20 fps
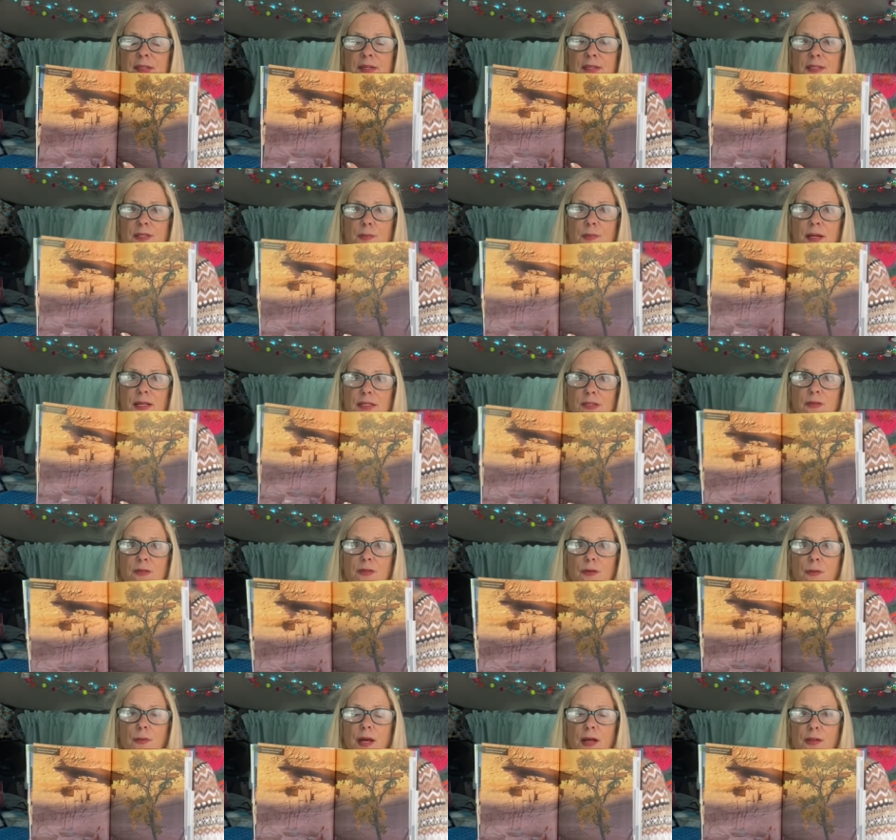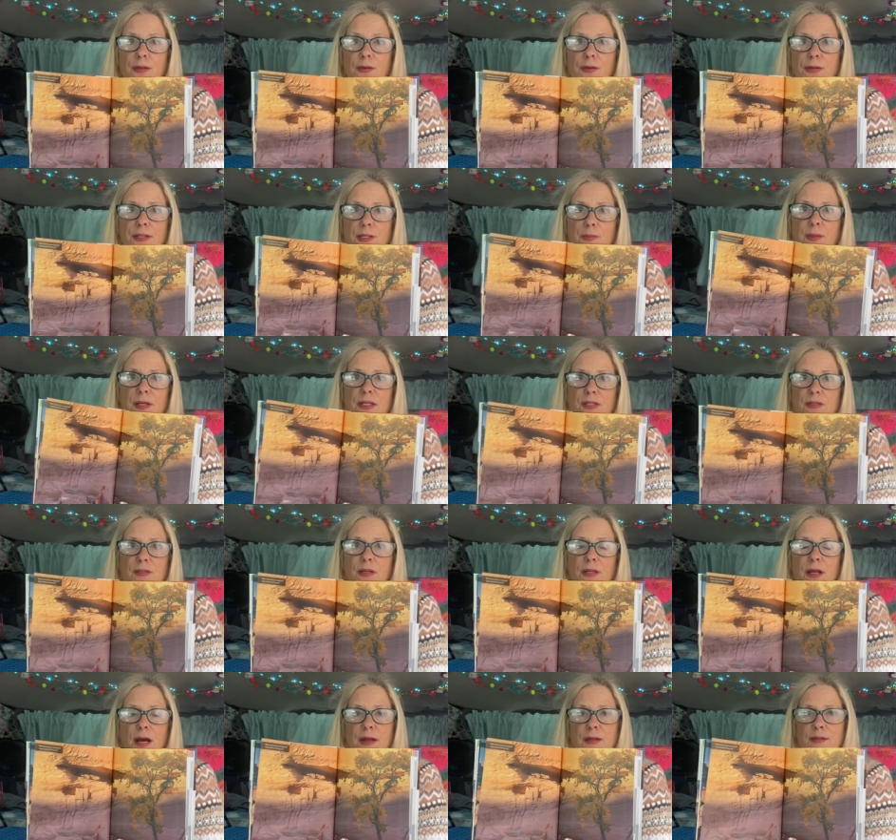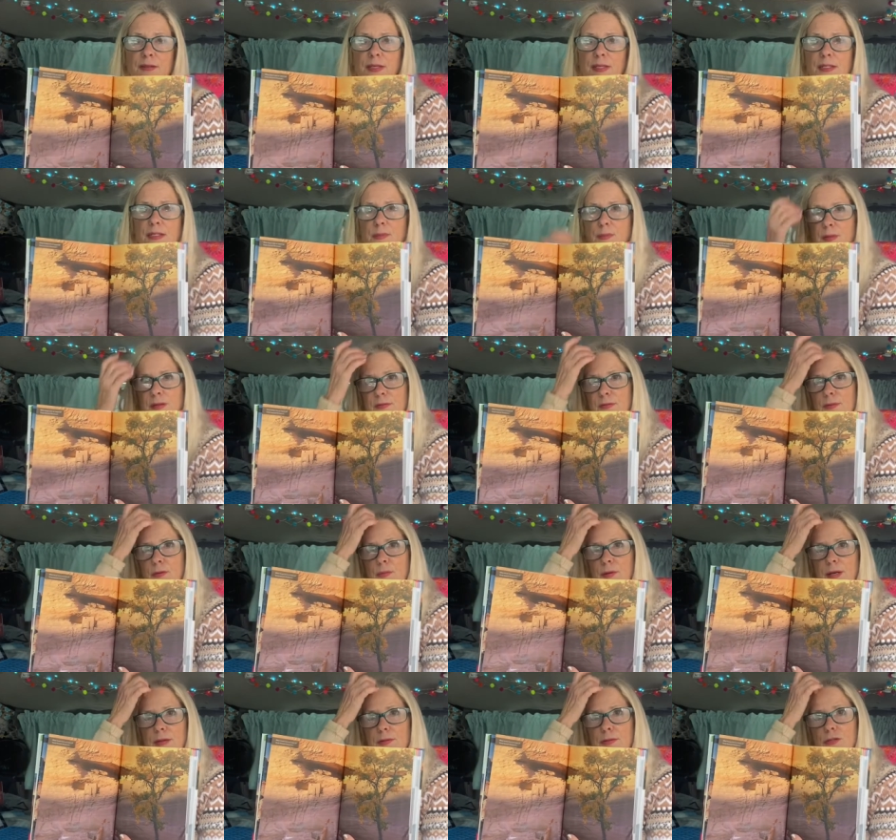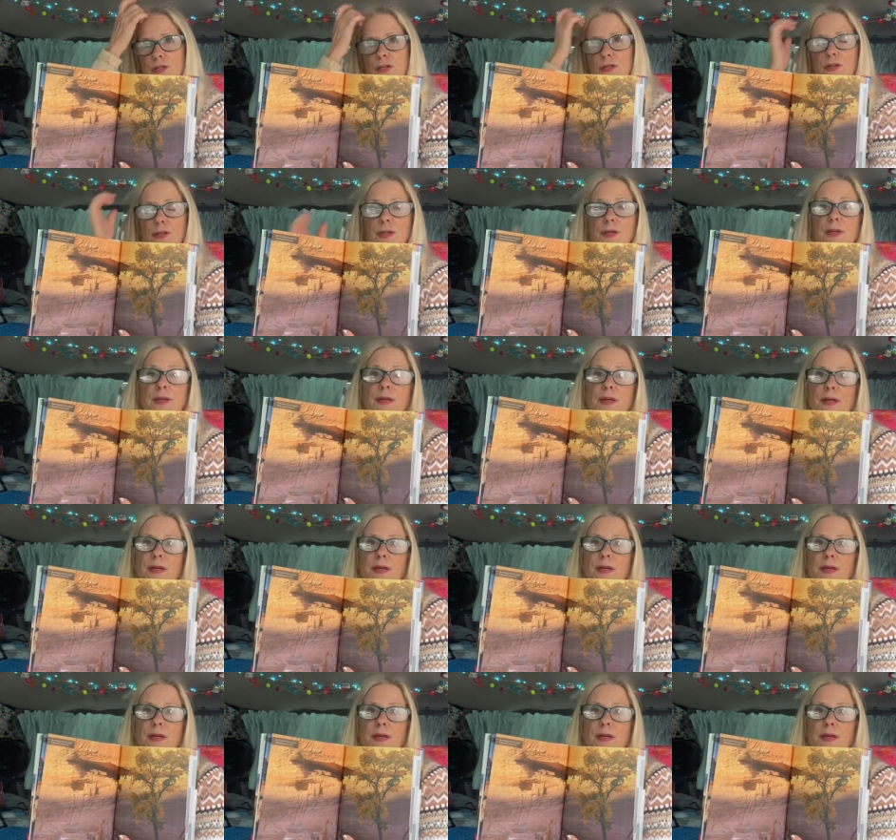Depends on the weather. Depends on a lot of things. But if the weather's good